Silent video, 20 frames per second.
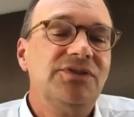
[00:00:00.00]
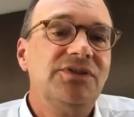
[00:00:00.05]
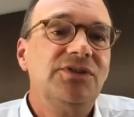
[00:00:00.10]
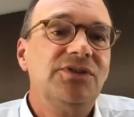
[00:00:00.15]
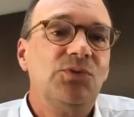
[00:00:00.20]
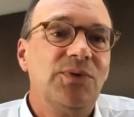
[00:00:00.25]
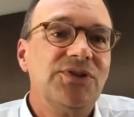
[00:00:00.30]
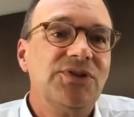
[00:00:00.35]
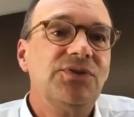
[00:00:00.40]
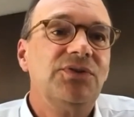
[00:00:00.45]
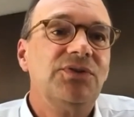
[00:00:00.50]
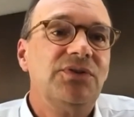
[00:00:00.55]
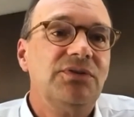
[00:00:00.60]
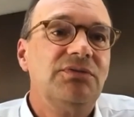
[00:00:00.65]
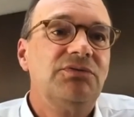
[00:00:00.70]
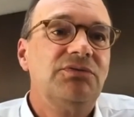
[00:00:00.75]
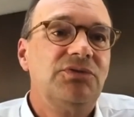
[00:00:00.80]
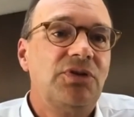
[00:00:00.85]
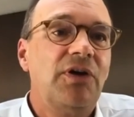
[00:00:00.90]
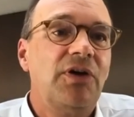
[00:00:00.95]
was a
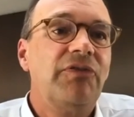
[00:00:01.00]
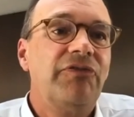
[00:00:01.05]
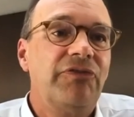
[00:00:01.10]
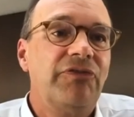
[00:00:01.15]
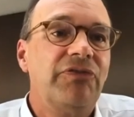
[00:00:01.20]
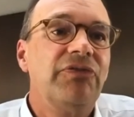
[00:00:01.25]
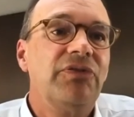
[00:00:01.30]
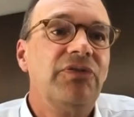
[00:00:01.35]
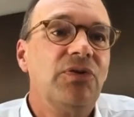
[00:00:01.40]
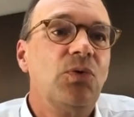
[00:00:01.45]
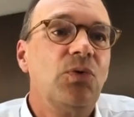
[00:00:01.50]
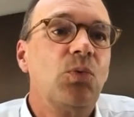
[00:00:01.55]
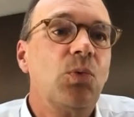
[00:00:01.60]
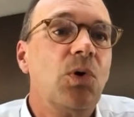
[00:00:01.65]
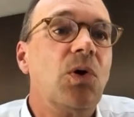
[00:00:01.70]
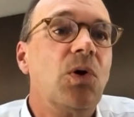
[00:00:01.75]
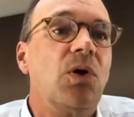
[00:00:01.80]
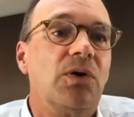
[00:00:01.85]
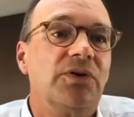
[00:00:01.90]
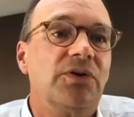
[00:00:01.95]
tough
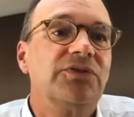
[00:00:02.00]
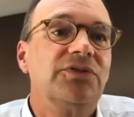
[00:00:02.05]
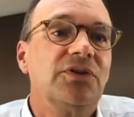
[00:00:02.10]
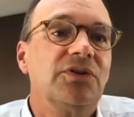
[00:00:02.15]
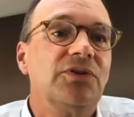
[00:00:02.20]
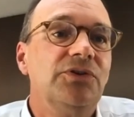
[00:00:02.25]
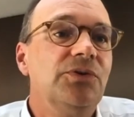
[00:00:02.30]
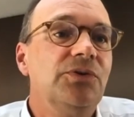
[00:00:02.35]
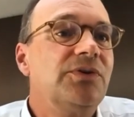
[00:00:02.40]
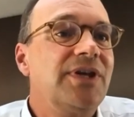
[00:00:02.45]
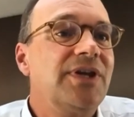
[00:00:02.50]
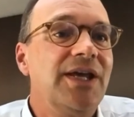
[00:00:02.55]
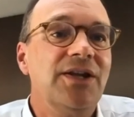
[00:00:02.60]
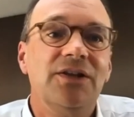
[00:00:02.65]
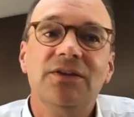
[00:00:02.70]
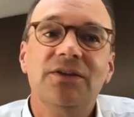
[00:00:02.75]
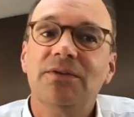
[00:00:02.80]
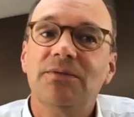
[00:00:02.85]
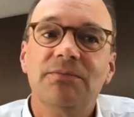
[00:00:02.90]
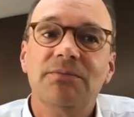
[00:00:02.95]
war. So you
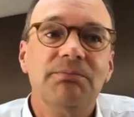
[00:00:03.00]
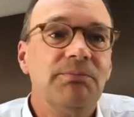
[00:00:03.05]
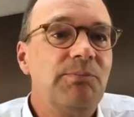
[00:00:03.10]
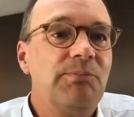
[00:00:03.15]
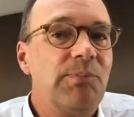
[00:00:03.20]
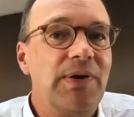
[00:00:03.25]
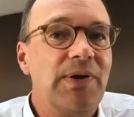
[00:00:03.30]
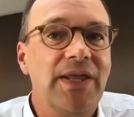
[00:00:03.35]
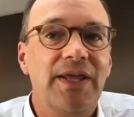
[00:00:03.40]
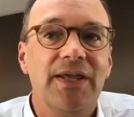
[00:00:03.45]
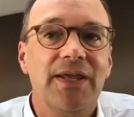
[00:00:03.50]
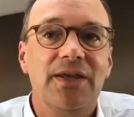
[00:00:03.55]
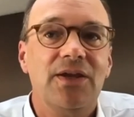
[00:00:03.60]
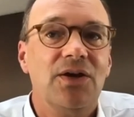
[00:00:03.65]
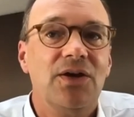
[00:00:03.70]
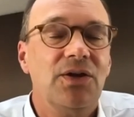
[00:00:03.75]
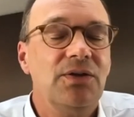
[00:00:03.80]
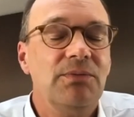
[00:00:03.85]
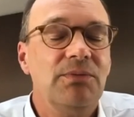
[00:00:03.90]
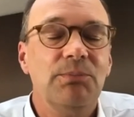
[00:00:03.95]
cannot play on